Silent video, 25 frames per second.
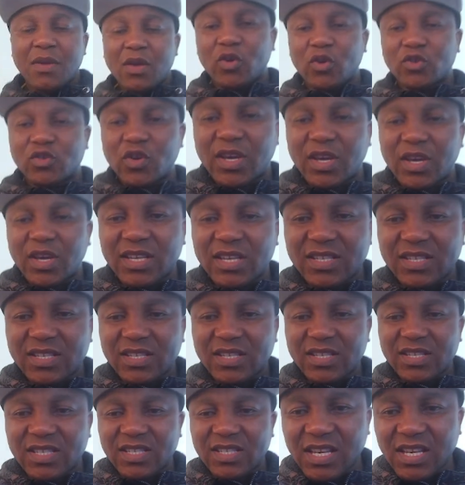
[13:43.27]
Because you can
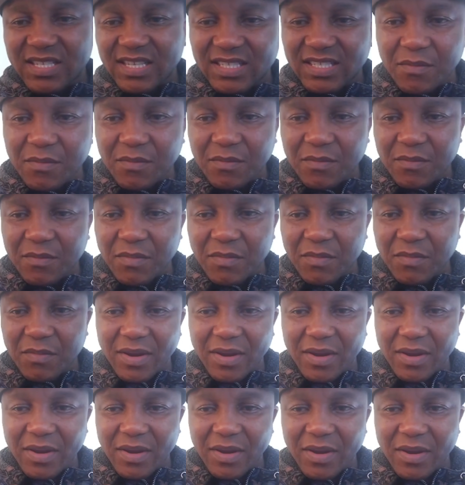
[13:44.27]
see this is a similar
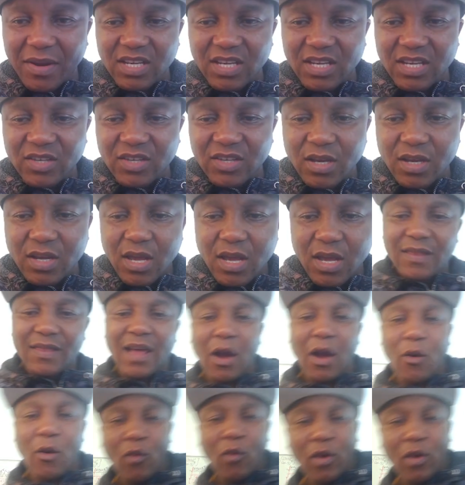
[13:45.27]
matrix, this one and that